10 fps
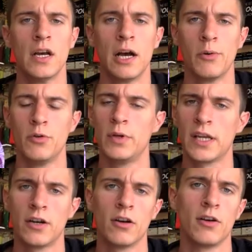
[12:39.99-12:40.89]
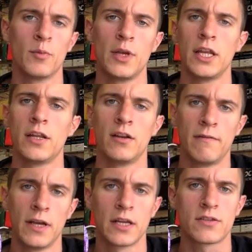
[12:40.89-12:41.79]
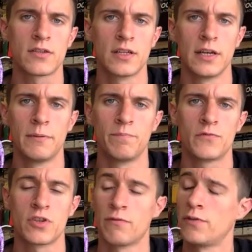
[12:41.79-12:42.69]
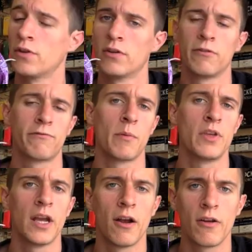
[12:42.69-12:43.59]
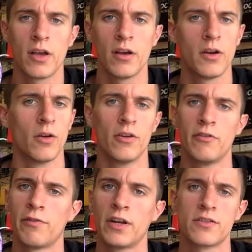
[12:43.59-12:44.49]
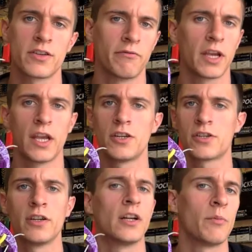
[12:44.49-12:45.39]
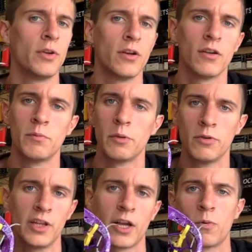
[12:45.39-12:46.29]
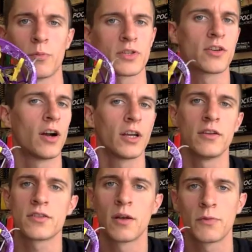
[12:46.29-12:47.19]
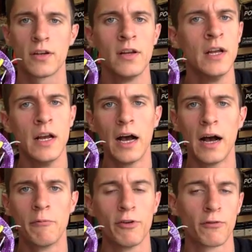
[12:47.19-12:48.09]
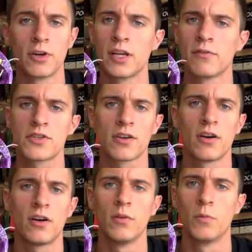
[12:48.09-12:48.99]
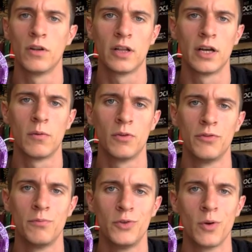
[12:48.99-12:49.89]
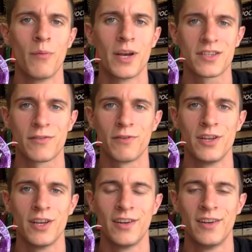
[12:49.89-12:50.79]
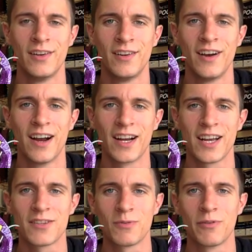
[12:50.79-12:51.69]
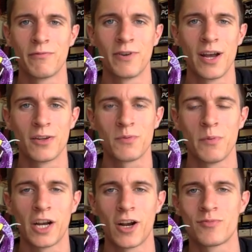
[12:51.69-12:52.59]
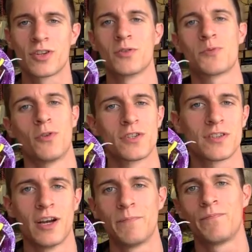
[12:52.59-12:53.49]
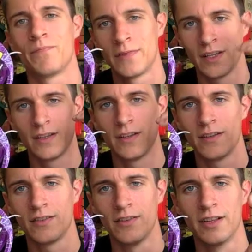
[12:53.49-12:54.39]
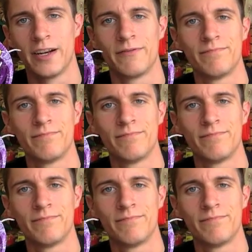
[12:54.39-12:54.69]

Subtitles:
We do beginner, intermediate, and advanced. So if you're from the area or you find yourself vacationing up here, maybe Lake Winnipesaukee or something, feel free to give us a call and we'll do our best to fit you in. All right, guys. Well, for now, it's been Mike Armstrong with Sports Stop. See you later.